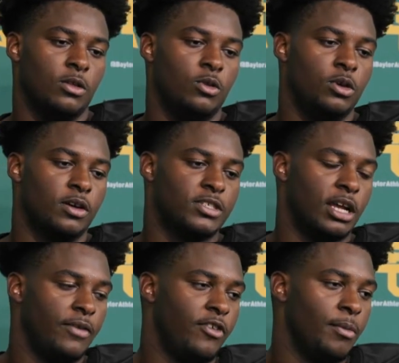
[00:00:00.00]
you could
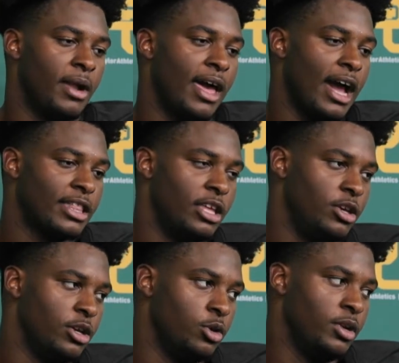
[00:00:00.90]
study film, but like, hey, I think
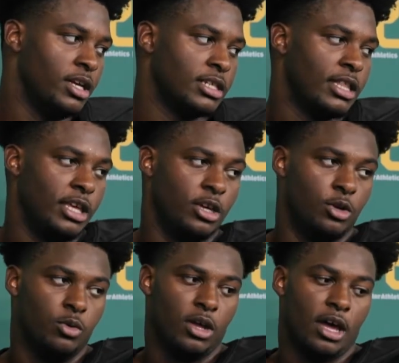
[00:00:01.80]
you could do this, I think you
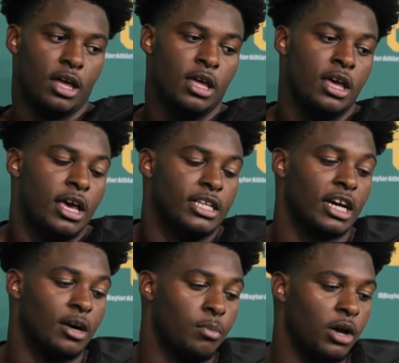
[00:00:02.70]
could do that. It's
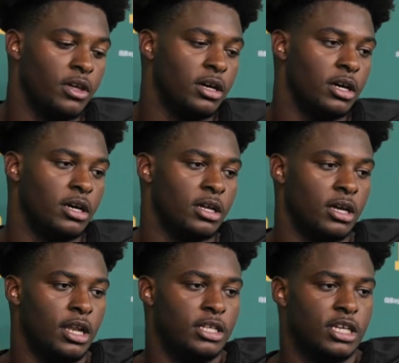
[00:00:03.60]
like a brotherhood,
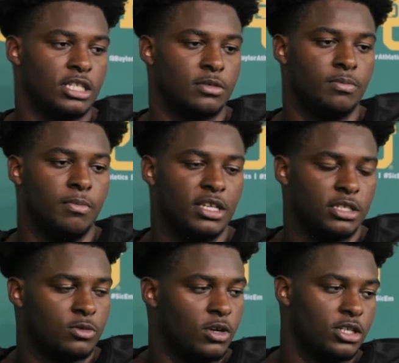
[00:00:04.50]
and it just makes
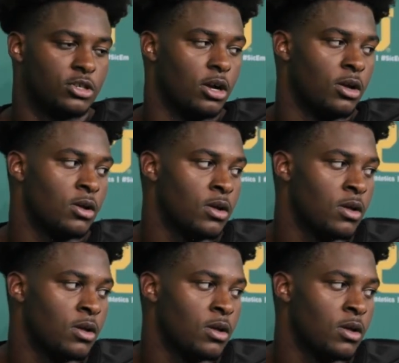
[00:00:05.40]
us really strong.